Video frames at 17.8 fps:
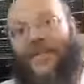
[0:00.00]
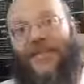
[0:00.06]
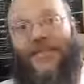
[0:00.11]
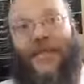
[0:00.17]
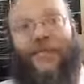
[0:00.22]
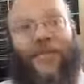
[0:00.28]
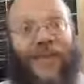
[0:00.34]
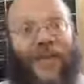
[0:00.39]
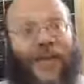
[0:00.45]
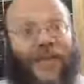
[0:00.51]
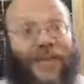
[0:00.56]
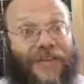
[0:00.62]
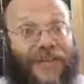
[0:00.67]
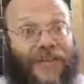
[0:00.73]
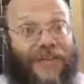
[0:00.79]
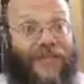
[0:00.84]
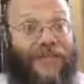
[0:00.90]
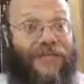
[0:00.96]
something like
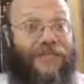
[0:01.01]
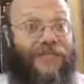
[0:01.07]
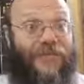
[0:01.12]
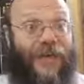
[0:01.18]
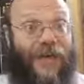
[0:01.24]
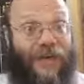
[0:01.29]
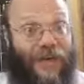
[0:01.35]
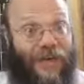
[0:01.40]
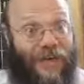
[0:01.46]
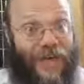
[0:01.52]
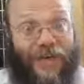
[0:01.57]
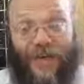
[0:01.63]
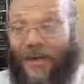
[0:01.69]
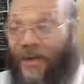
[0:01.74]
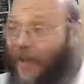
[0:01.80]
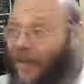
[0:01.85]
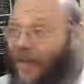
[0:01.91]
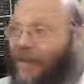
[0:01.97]
this, I,
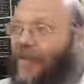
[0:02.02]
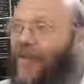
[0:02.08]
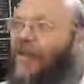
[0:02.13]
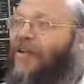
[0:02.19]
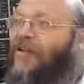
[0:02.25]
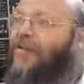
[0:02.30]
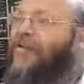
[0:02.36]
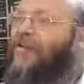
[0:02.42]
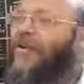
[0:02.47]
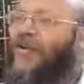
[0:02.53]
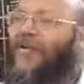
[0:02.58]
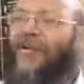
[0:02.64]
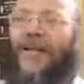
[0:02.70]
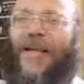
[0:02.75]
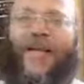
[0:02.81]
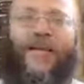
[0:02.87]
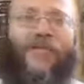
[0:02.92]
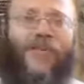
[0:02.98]
I, I heard about
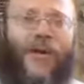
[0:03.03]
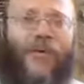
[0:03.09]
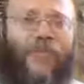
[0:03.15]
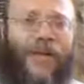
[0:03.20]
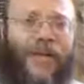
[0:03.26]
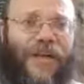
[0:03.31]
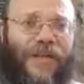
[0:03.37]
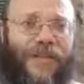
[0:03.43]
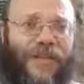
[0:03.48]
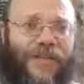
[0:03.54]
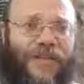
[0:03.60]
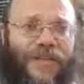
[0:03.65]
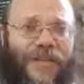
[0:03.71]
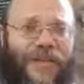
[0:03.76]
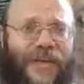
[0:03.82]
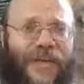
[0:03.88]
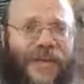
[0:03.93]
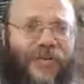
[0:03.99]
another rabbi like this
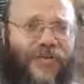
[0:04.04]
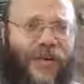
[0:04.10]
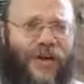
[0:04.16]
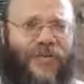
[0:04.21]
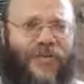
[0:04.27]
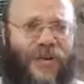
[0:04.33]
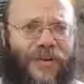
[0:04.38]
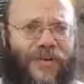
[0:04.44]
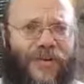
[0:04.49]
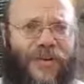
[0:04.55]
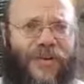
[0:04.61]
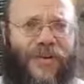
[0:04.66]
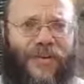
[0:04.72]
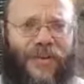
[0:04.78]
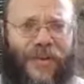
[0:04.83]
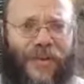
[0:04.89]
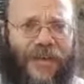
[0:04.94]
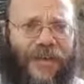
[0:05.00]
in uh, Russia.
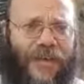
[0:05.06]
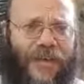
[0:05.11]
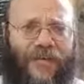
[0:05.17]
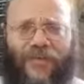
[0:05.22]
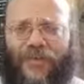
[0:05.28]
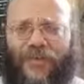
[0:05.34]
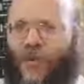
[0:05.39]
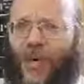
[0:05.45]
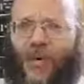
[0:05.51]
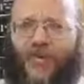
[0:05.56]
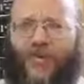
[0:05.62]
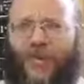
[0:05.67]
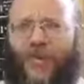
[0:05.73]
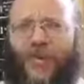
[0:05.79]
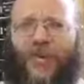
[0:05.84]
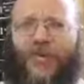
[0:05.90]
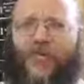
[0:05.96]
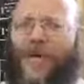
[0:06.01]
The, the, one of
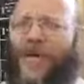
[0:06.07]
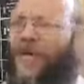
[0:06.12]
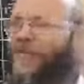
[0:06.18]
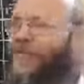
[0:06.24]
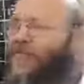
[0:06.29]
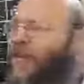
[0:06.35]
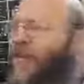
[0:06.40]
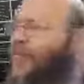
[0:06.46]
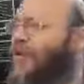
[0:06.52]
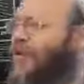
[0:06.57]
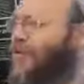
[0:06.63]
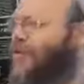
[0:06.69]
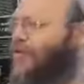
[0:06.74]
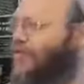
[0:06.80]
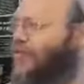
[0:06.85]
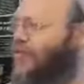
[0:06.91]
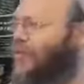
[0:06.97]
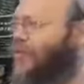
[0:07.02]
the main rabbis
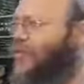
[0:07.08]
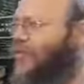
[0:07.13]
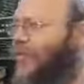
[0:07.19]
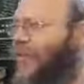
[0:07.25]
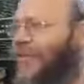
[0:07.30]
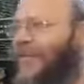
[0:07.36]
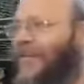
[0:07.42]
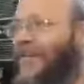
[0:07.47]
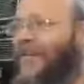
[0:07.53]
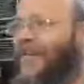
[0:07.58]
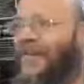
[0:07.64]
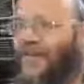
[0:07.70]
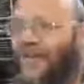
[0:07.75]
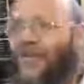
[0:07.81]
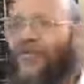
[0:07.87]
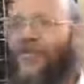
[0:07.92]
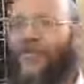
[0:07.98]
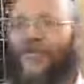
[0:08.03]
of Moskva is
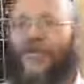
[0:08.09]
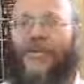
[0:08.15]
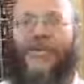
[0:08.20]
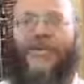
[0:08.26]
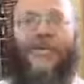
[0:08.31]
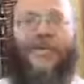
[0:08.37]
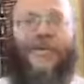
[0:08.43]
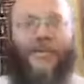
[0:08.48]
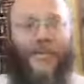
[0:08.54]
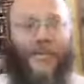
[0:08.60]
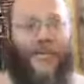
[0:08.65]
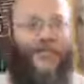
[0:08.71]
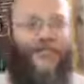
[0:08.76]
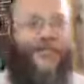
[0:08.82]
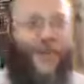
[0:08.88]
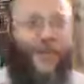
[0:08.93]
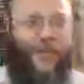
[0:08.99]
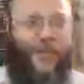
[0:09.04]
also, his,
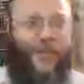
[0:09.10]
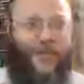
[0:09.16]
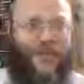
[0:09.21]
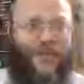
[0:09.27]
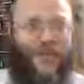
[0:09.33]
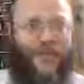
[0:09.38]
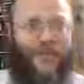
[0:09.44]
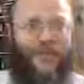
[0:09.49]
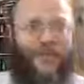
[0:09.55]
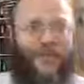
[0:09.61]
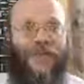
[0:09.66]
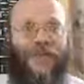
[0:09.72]
his family is here,